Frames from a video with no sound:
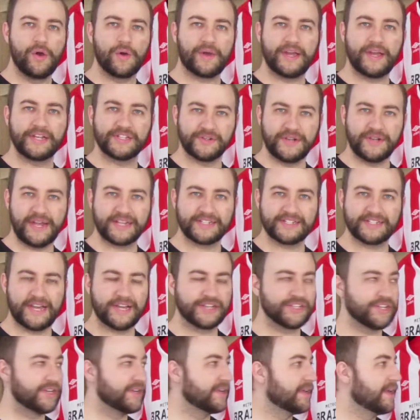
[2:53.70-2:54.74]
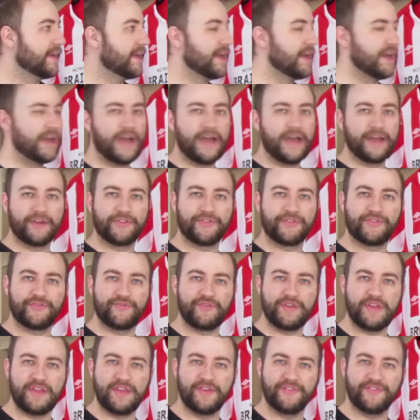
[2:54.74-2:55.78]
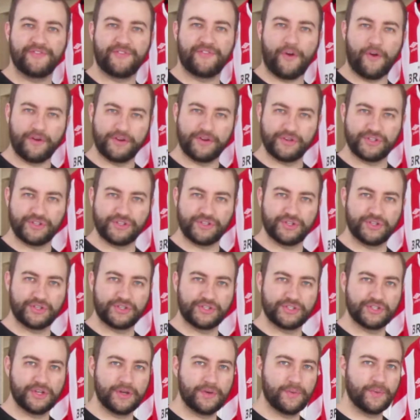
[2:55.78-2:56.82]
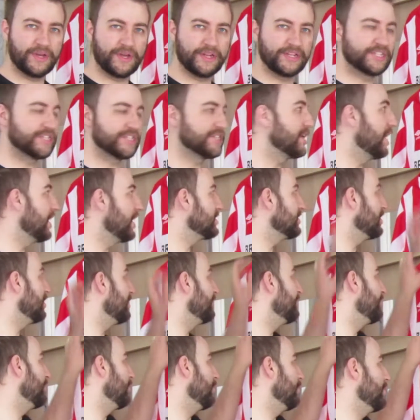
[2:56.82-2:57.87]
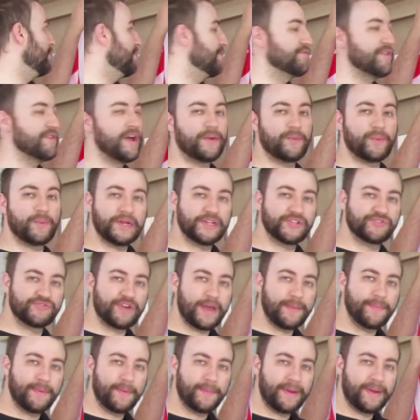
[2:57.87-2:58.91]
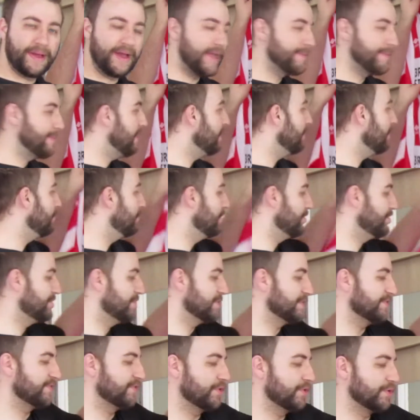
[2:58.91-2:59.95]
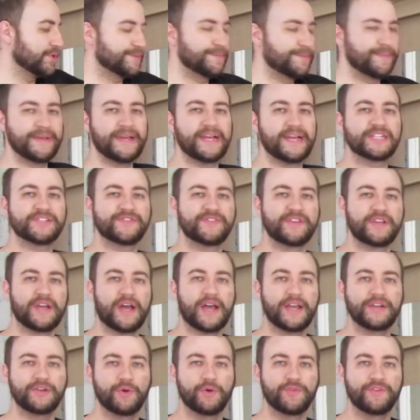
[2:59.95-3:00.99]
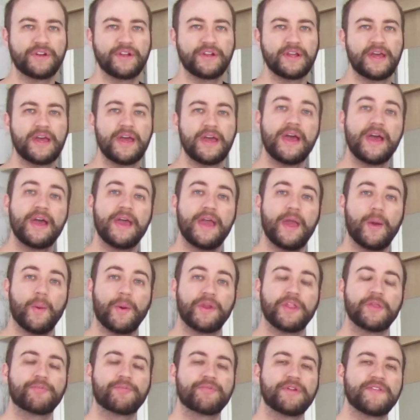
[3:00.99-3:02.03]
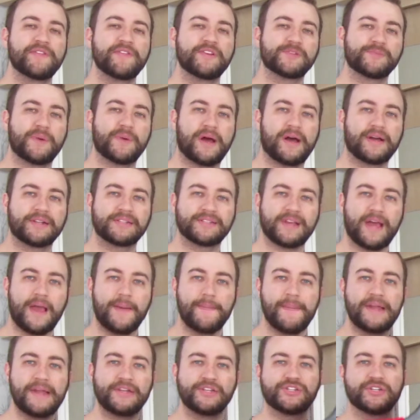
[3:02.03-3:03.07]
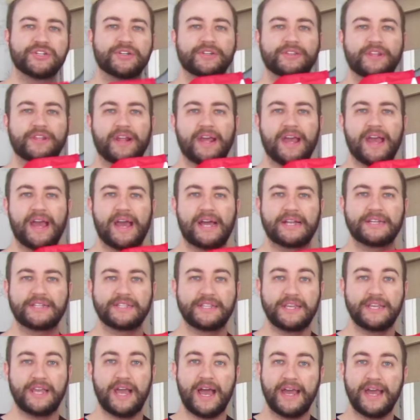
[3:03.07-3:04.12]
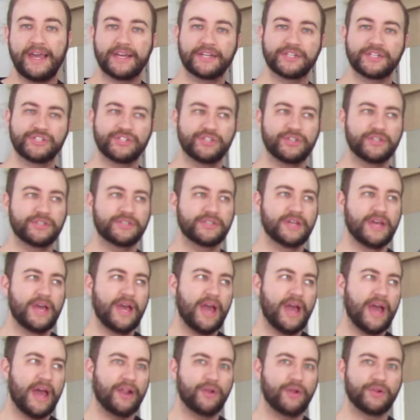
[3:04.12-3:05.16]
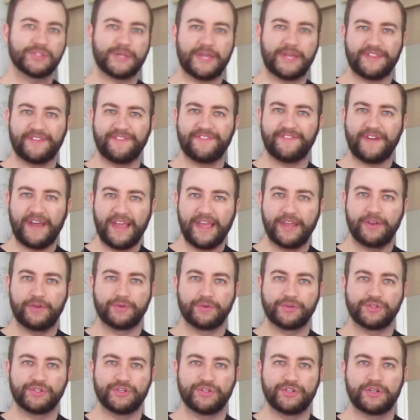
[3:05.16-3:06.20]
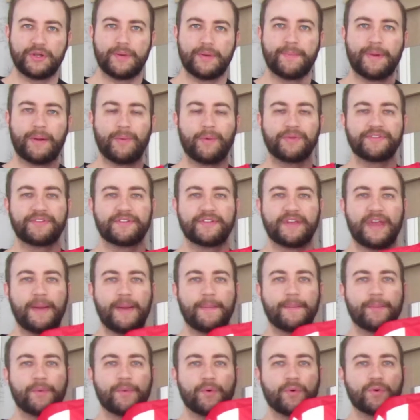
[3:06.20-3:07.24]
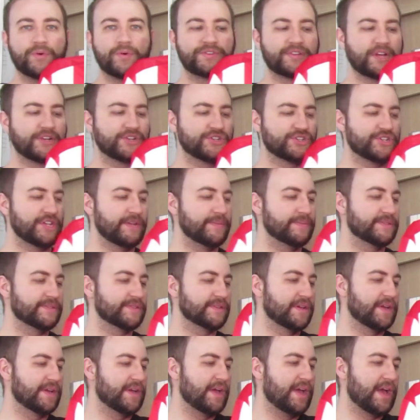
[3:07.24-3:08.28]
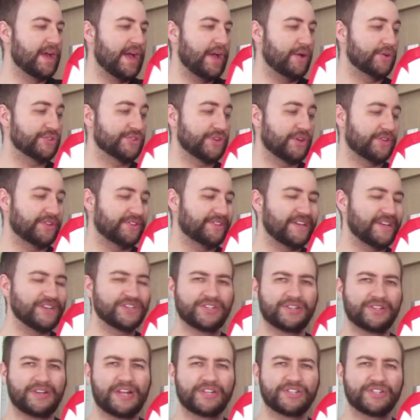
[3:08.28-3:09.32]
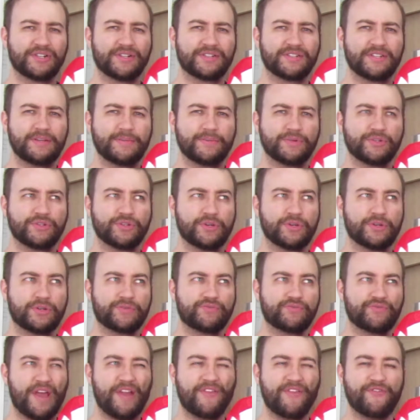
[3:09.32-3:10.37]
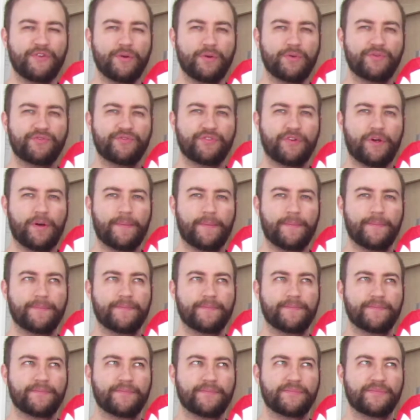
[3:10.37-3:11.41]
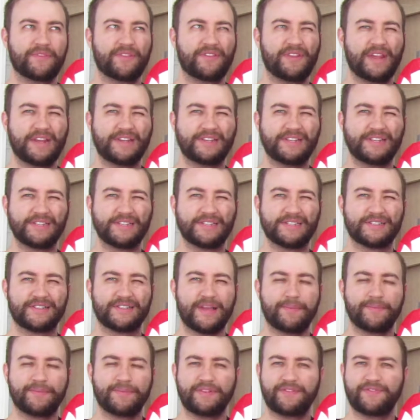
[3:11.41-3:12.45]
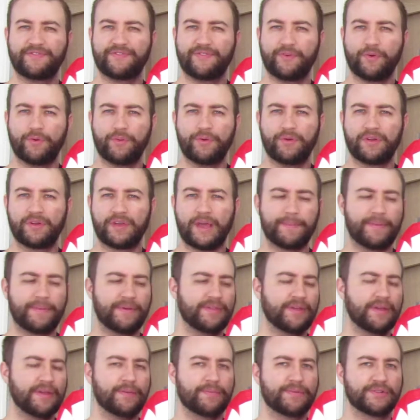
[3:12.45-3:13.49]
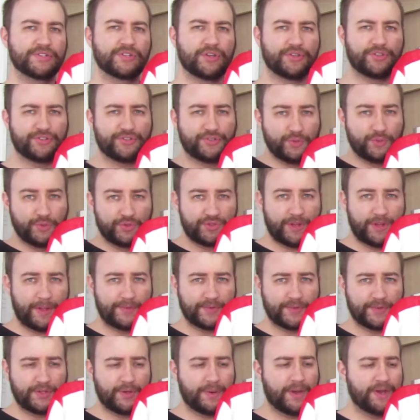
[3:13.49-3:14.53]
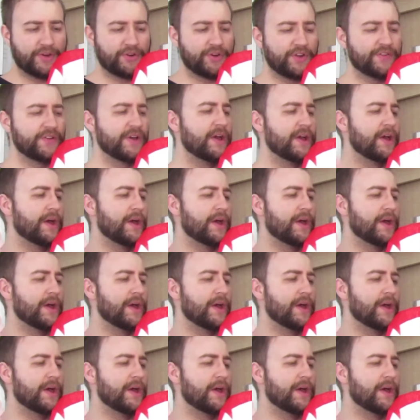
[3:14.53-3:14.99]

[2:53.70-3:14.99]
Okay, so next section, I got 3 foreign shirts here. We're going to start off with the red and white stripe behind me, which is of course Psv Eindhoven. In one of the previous parts I mentioned that I had the Ajax shirt, and I also had the Feyenoord shirt, but I wanted to get more Dutch teams. I also got the Dutch national team shirt retro from the 1974 World Cup, I think, but it's got the 2 stripes for Johan Cruyff.